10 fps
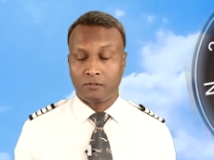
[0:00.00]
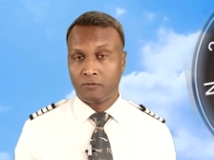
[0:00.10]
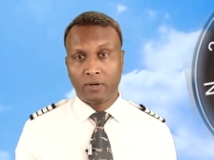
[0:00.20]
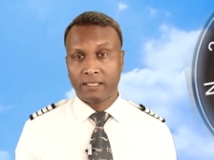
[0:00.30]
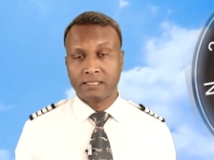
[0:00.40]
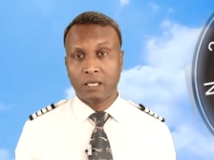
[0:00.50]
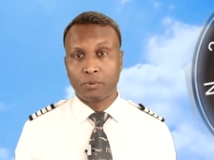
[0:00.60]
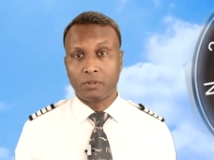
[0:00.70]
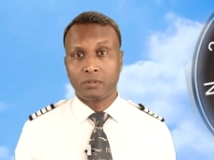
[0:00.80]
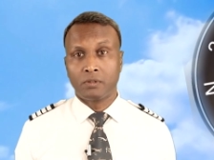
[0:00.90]
For
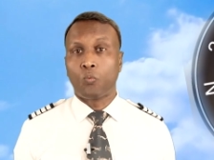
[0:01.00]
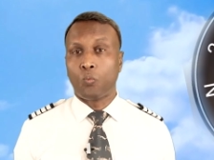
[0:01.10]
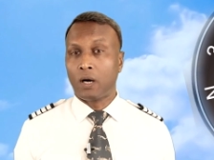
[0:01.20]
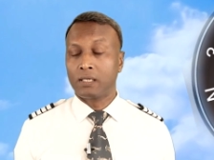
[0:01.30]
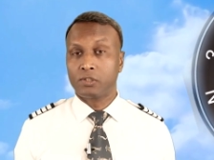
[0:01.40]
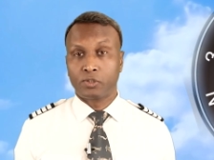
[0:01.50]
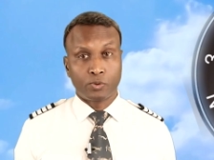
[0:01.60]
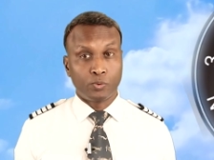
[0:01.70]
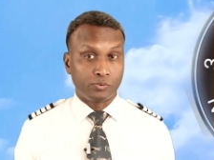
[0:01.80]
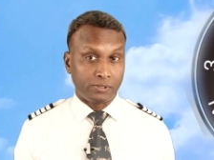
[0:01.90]
example,
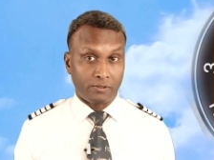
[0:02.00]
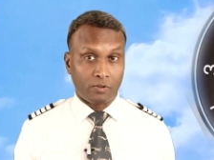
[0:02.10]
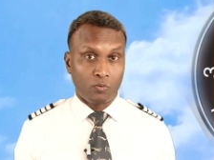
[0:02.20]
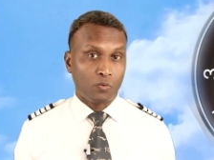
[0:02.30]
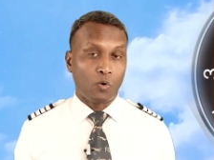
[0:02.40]
120